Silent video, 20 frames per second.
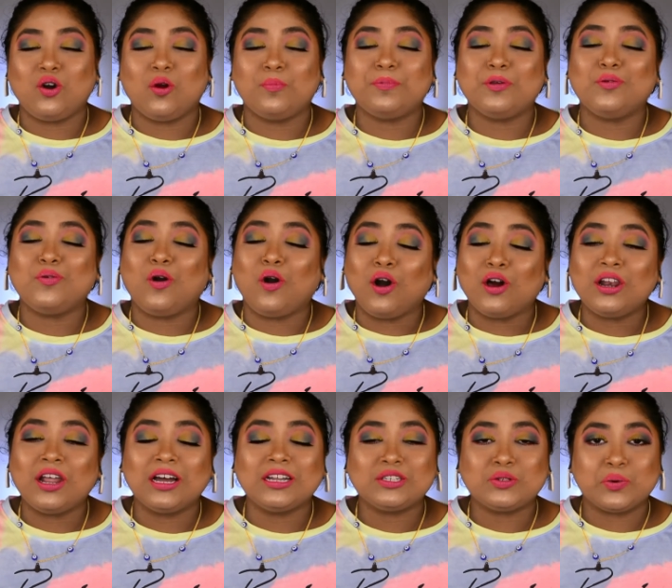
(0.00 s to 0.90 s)
Hope you all
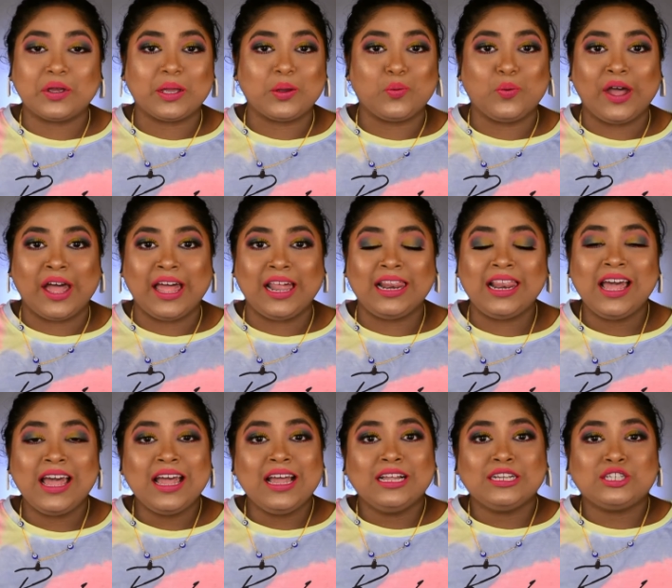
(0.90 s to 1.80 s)
are doing well.
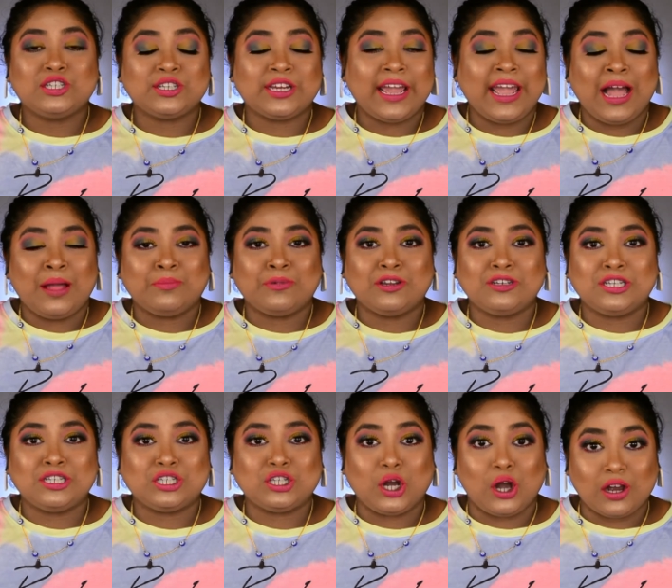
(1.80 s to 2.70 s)
Today I'm going
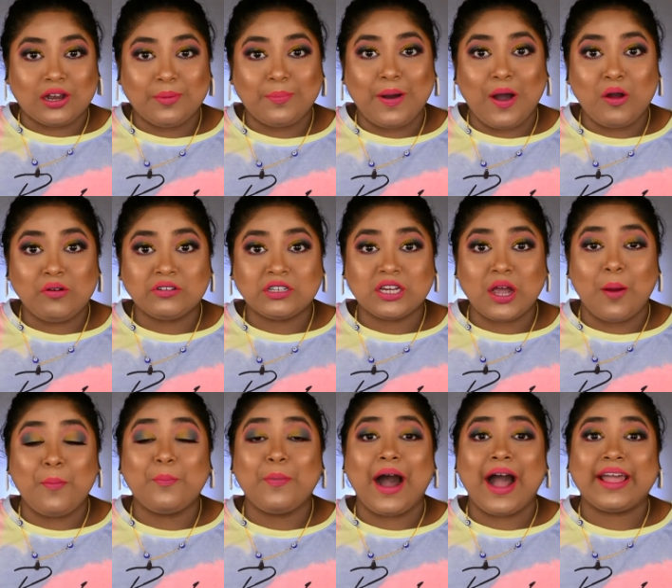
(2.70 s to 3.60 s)
to talk about
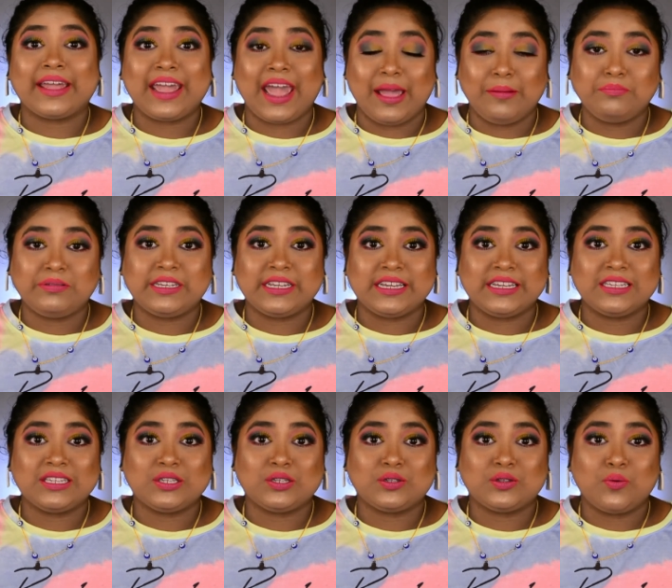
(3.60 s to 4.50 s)
my
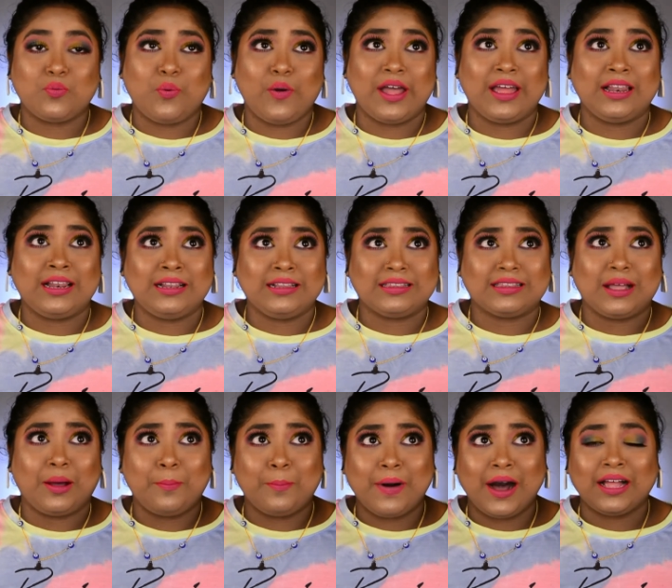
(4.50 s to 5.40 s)
empties. Well,
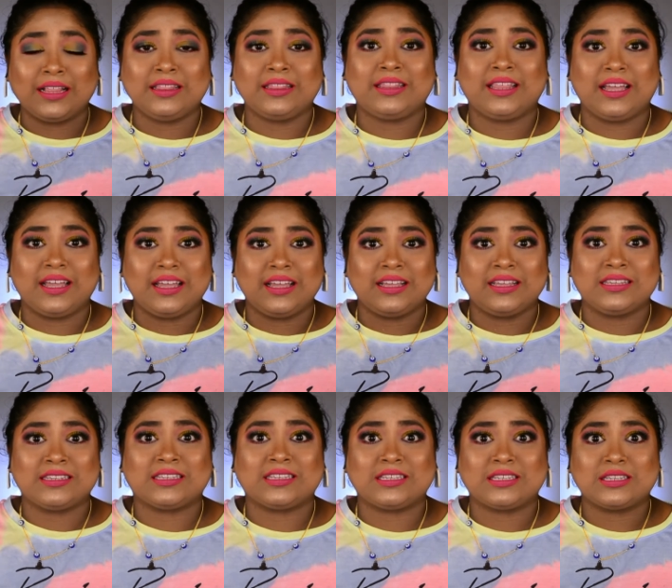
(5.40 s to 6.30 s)
the month
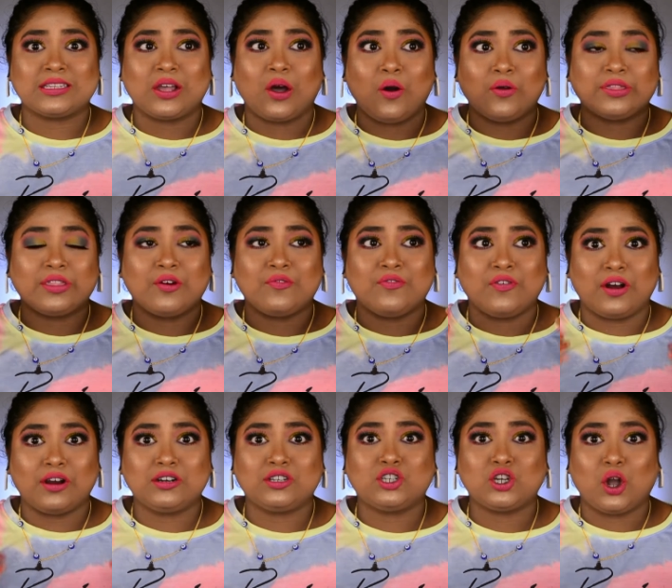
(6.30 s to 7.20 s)
is on the
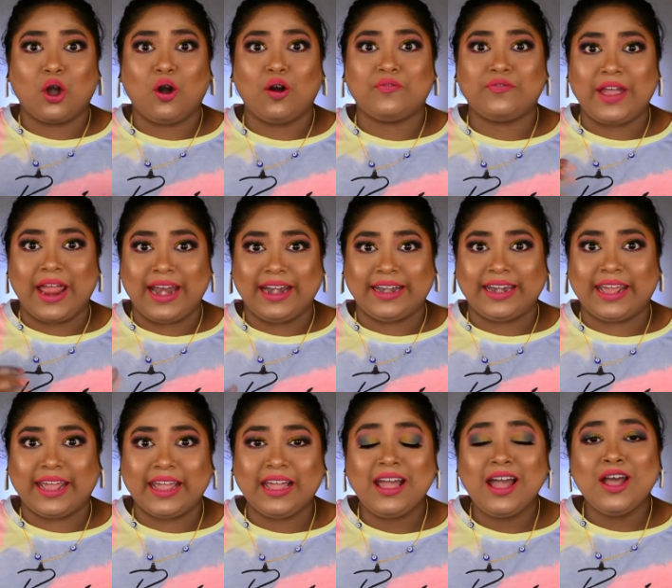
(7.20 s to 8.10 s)
verge of
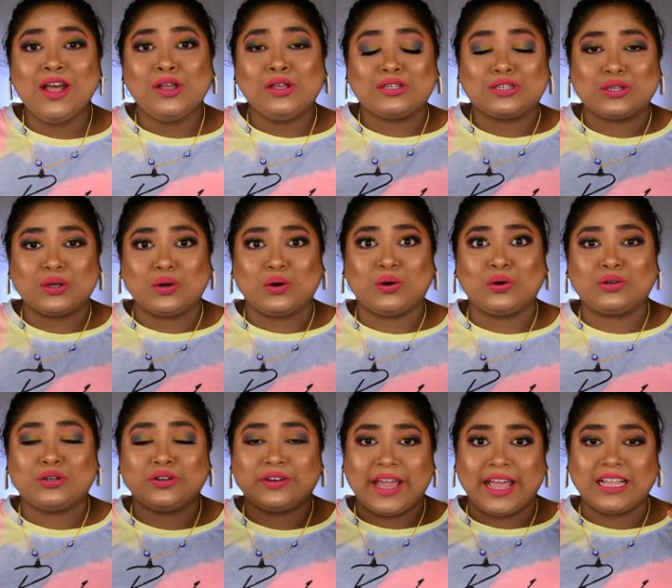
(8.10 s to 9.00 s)
ending. So
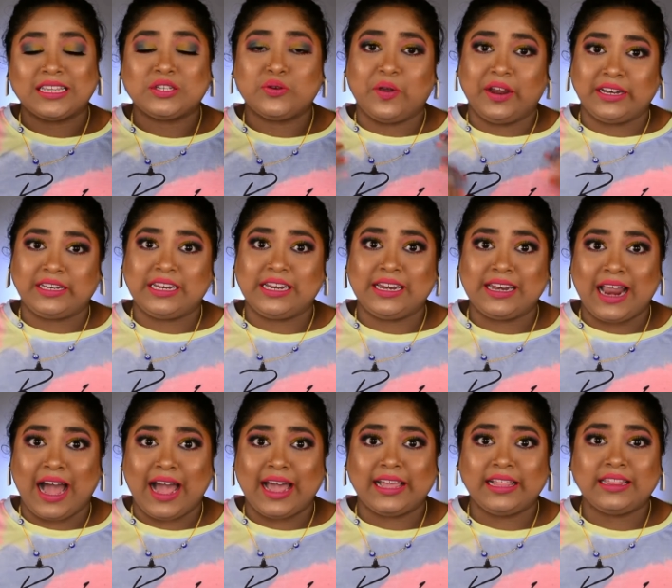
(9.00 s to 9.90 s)
today is
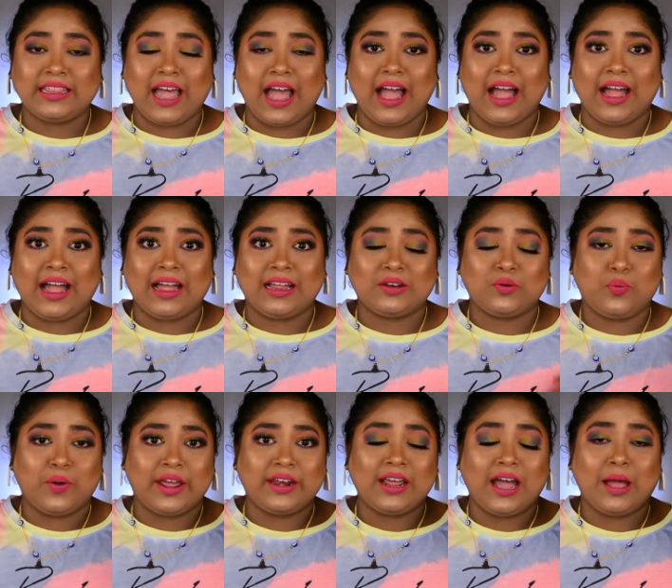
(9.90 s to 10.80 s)
29th and
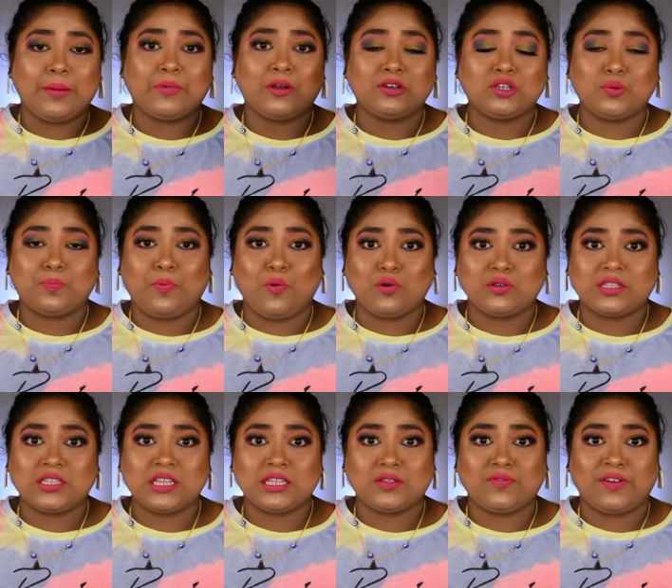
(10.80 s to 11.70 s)
when I'm going to
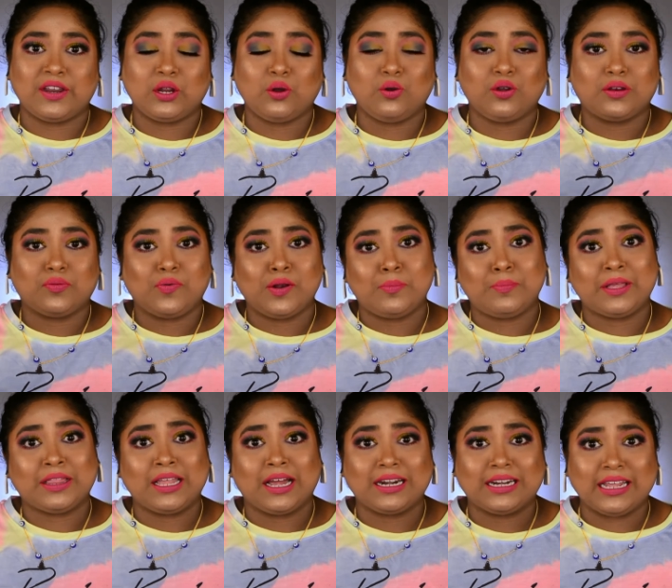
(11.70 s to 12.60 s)
post this video, it will
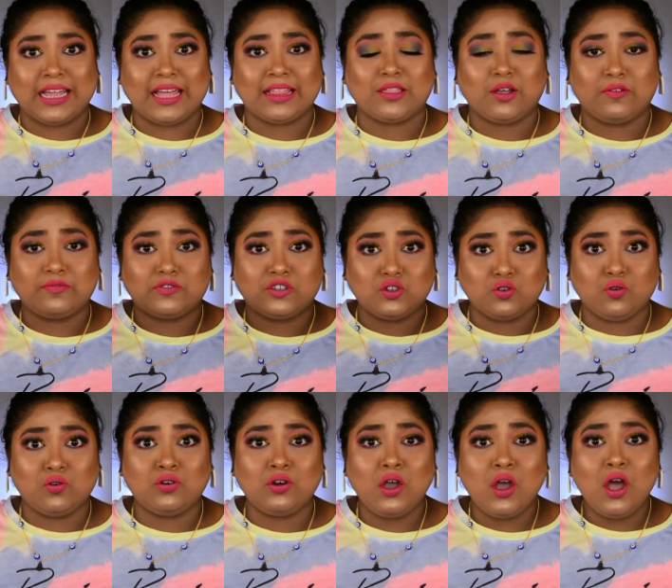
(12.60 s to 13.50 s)
be 30th of
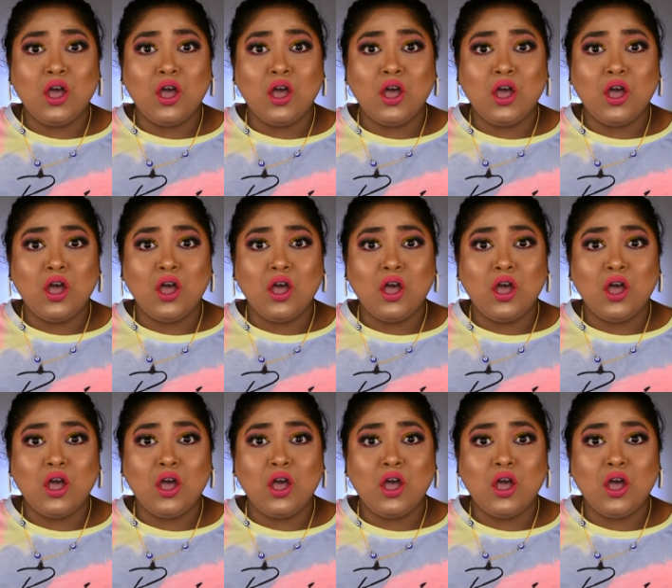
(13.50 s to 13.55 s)
June.